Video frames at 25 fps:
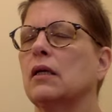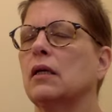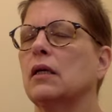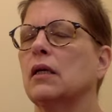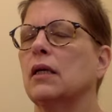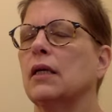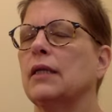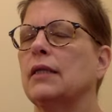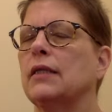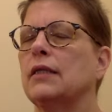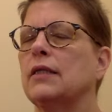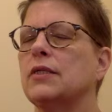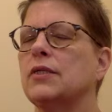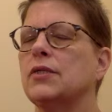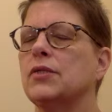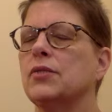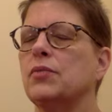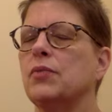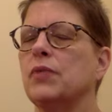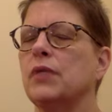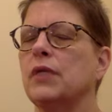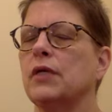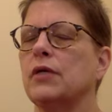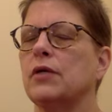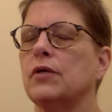and
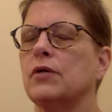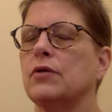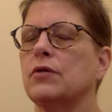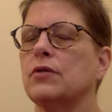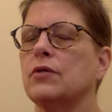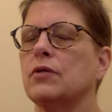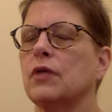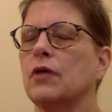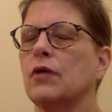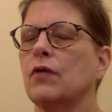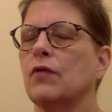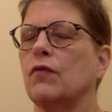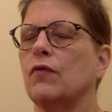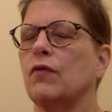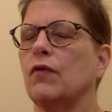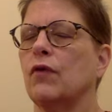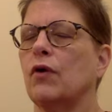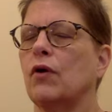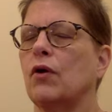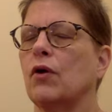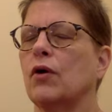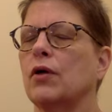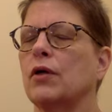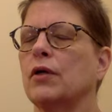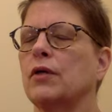disappears like
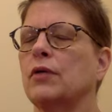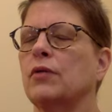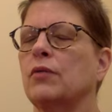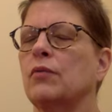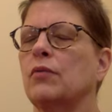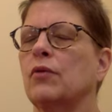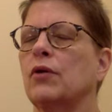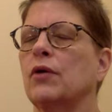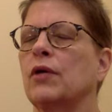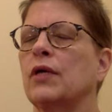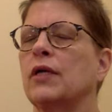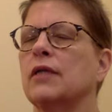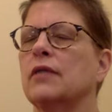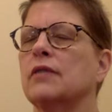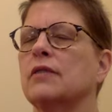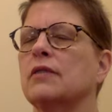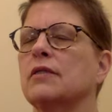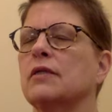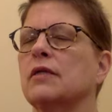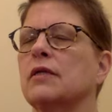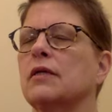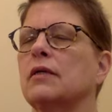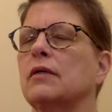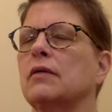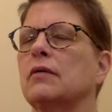fog in the morning
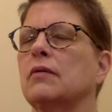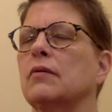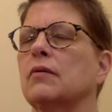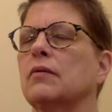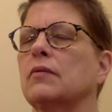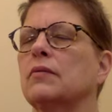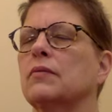sun.